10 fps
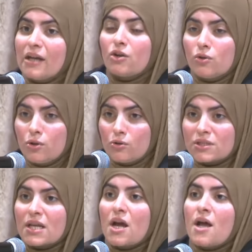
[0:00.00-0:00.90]
in a
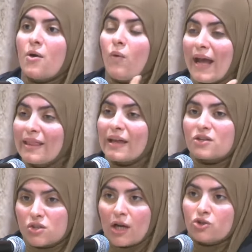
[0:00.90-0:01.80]
loose way that
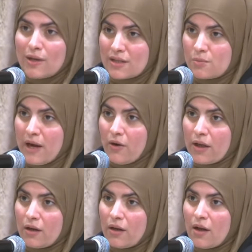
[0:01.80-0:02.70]
is not transparent.
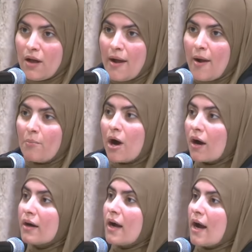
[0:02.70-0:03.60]

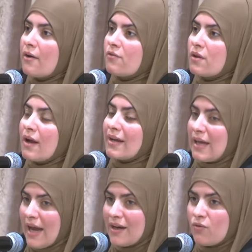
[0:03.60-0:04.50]
Part of,
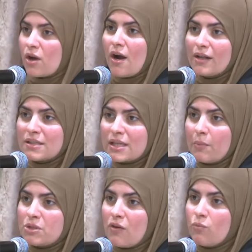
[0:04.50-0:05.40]
again, the
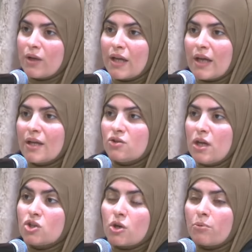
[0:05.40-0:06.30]
concept of bringing in
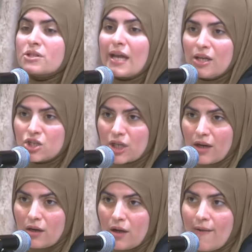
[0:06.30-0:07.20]

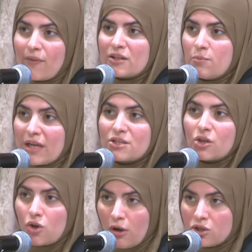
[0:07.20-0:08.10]
interpretation that's based
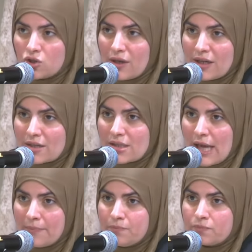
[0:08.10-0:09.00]
in culture in
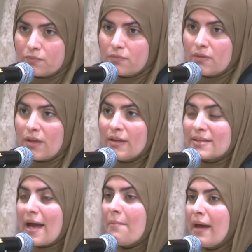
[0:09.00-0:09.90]
Islam
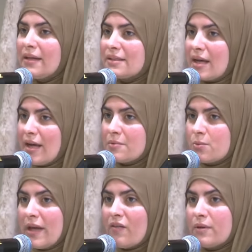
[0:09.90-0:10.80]
is that many times
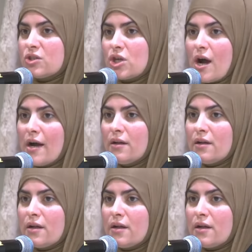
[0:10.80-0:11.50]
we have been taught